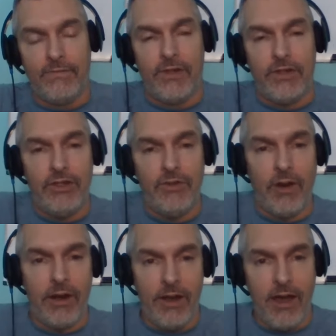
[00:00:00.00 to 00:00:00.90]
to You
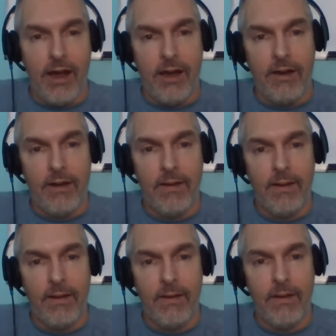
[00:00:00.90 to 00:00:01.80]
Are Law
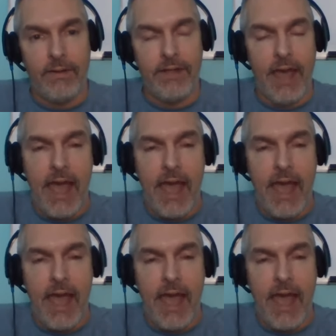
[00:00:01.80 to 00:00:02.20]
to